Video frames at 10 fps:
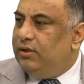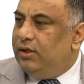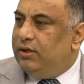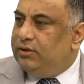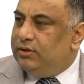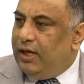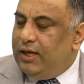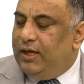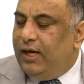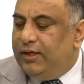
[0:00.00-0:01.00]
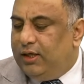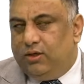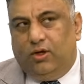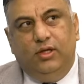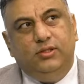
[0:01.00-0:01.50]
an AI
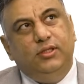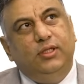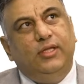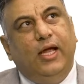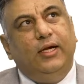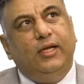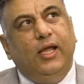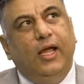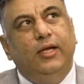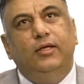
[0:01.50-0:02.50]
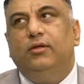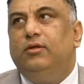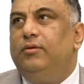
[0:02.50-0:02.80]
technology that can,